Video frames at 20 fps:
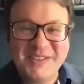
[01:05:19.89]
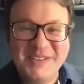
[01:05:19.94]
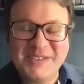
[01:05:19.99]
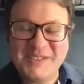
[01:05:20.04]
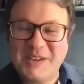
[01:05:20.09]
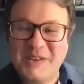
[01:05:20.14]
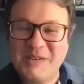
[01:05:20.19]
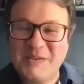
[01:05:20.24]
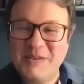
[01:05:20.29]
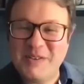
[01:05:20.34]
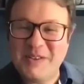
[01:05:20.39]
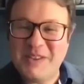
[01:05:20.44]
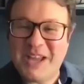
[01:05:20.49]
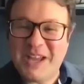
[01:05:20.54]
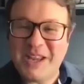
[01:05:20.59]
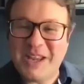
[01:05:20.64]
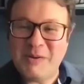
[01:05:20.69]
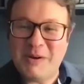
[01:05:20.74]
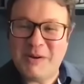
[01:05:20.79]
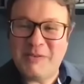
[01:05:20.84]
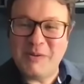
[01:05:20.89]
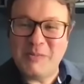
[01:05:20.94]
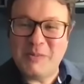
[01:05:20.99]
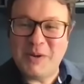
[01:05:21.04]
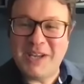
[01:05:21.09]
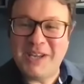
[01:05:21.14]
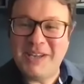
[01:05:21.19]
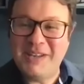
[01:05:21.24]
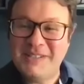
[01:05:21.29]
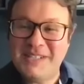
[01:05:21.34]
So thank you,
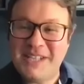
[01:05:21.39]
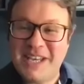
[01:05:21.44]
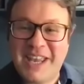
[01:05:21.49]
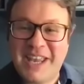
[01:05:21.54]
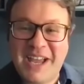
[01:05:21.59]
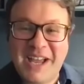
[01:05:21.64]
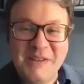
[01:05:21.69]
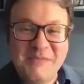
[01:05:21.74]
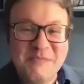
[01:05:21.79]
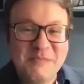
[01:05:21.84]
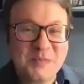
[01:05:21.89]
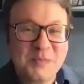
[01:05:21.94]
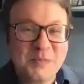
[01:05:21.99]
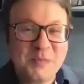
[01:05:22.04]
everybody. Take care.